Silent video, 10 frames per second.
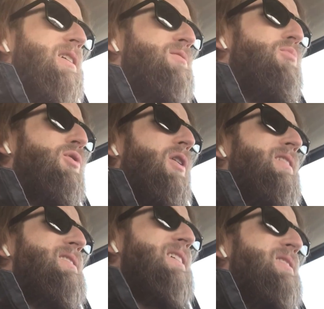less
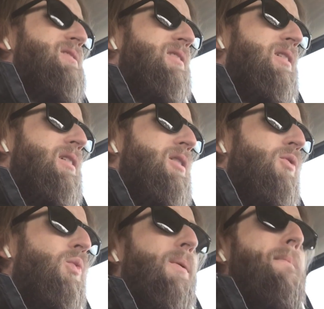processed
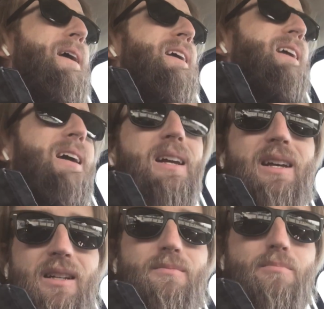will make
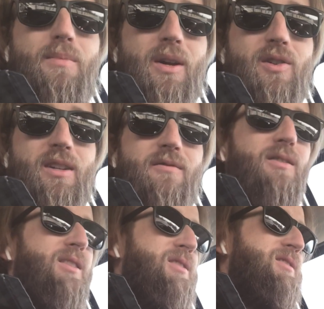a bigger
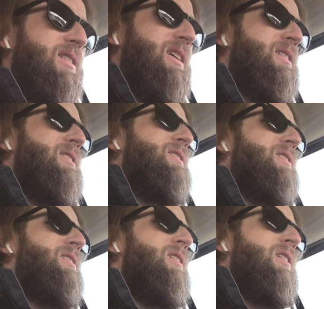difference in
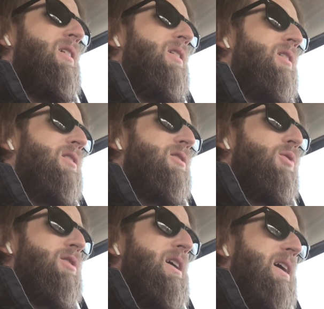
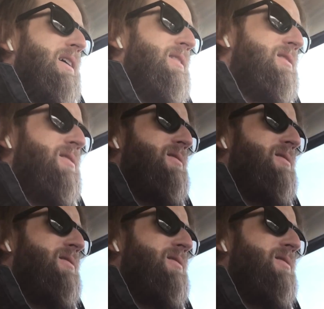your diet.